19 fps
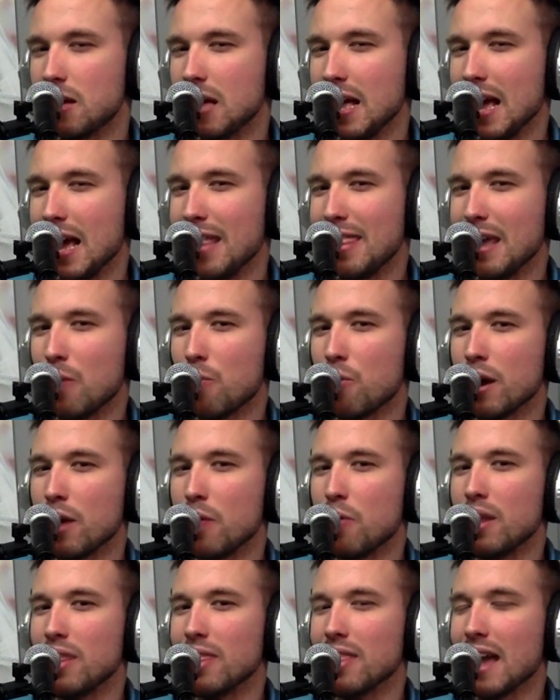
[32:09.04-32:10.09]
And they weren't. It
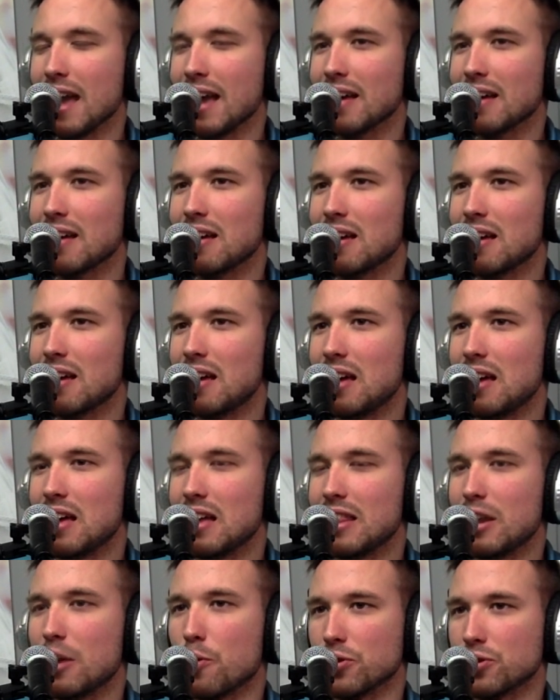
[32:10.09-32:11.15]
wasn't like.
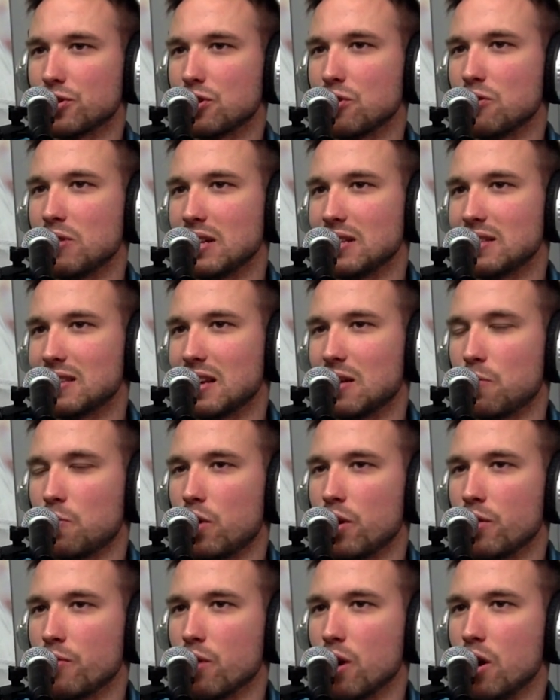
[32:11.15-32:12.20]
There were students in
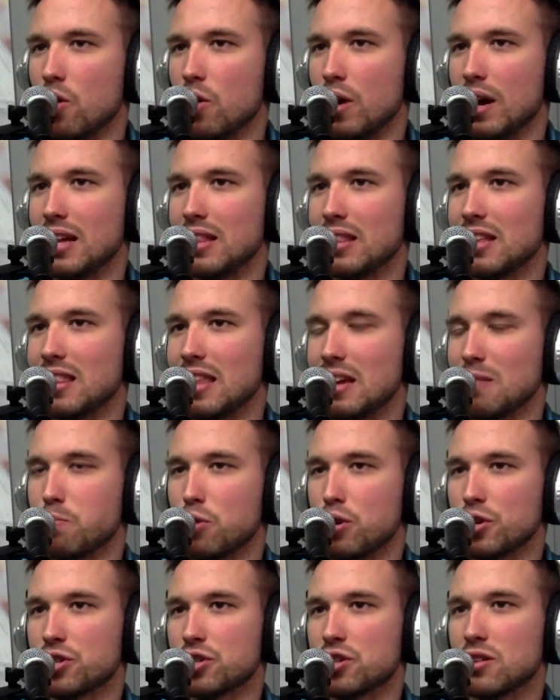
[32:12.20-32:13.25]
one row, and then they
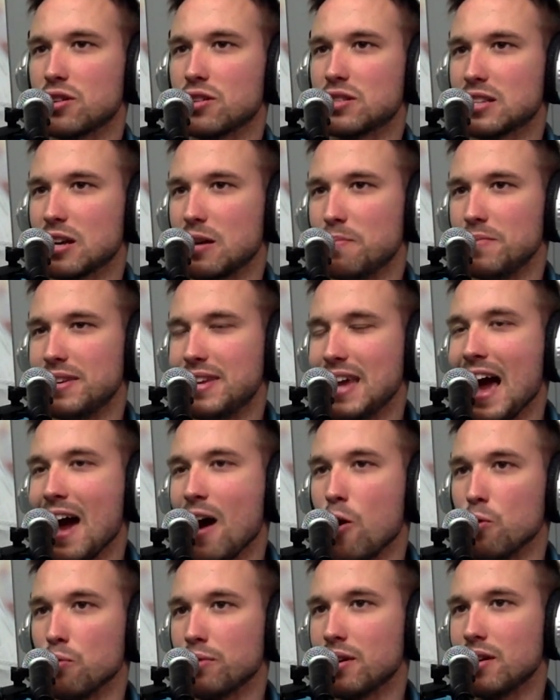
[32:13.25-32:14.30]
pushed some
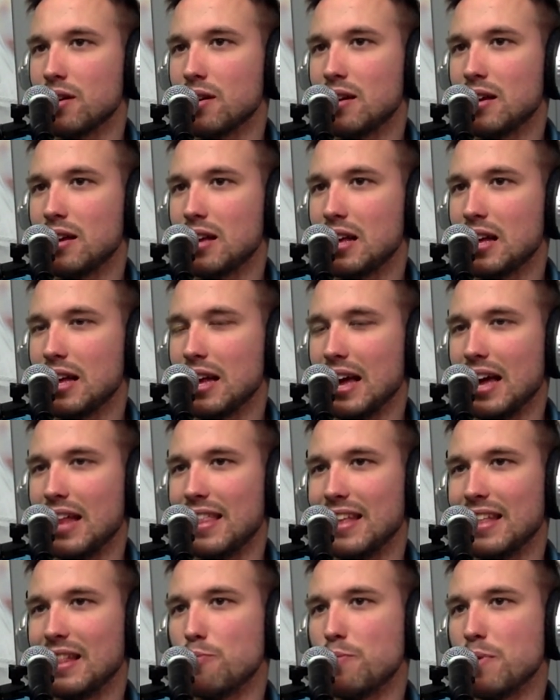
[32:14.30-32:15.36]
down, and
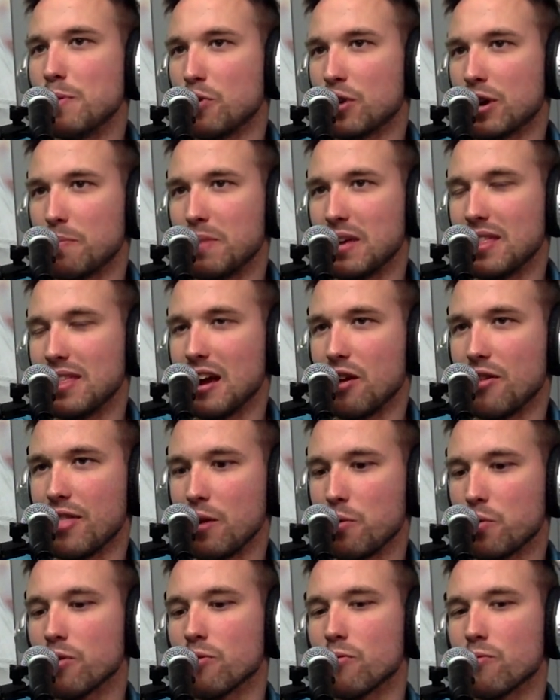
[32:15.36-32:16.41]
then people could be there. They
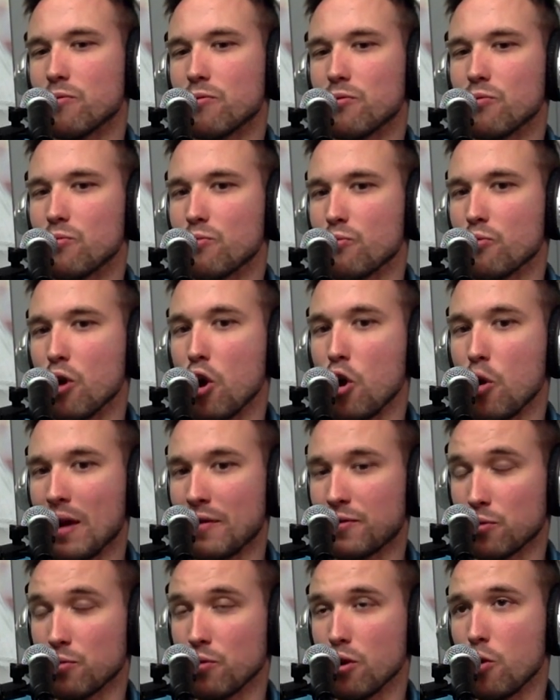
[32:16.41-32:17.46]
were row
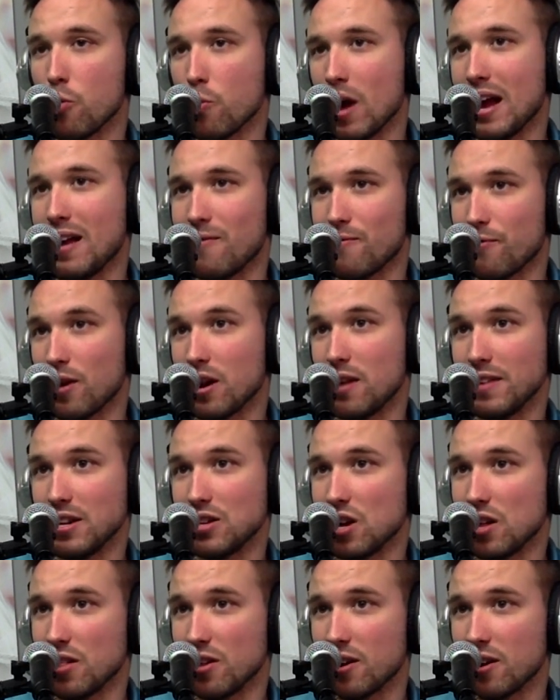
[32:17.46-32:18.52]
after row right in front of each other.